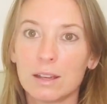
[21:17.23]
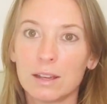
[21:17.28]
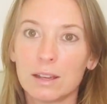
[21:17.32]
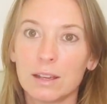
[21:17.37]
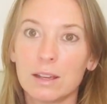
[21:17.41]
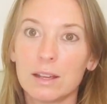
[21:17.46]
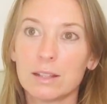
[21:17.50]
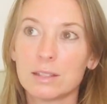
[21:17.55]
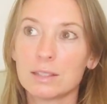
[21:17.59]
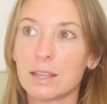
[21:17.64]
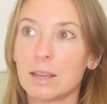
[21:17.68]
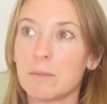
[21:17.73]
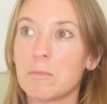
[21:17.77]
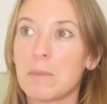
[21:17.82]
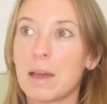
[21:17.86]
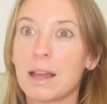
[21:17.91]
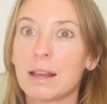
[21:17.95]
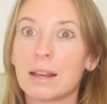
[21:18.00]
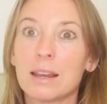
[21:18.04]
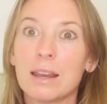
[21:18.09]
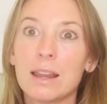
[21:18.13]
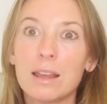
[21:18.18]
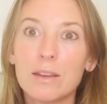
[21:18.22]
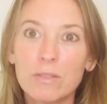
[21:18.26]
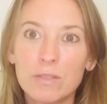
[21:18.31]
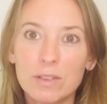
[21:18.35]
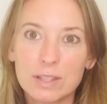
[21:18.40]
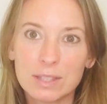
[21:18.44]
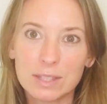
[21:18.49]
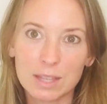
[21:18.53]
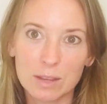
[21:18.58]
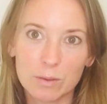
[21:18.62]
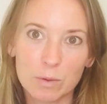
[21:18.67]
It's like
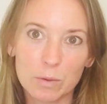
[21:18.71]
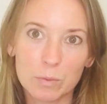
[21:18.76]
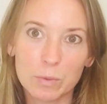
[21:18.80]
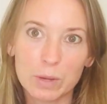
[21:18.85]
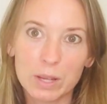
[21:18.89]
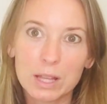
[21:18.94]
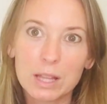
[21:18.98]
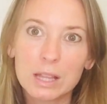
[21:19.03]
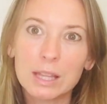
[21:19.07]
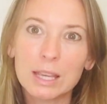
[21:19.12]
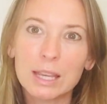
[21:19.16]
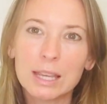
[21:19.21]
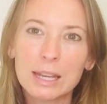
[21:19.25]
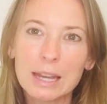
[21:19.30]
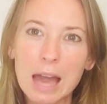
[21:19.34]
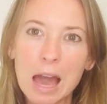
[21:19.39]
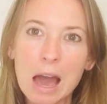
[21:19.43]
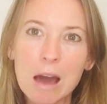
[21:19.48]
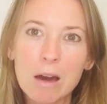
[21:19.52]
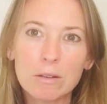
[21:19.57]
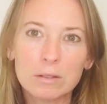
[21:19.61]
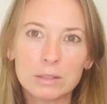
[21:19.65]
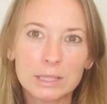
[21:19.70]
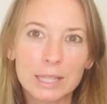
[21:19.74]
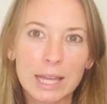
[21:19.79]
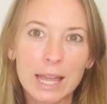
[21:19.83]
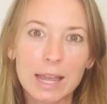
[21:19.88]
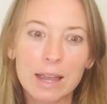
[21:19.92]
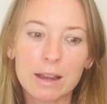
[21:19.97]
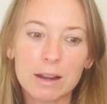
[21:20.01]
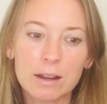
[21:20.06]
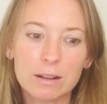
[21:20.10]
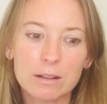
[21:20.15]
magnificent when we clean out
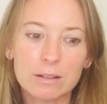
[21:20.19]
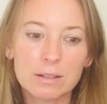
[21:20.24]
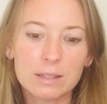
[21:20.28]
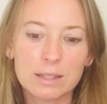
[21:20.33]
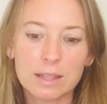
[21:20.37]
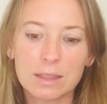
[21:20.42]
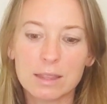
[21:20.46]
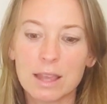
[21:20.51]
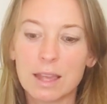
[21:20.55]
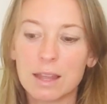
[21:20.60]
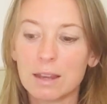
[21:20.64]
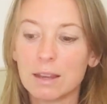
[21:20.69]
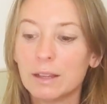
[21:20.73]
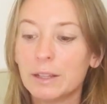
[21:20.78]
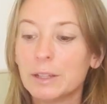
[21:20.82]
layers and then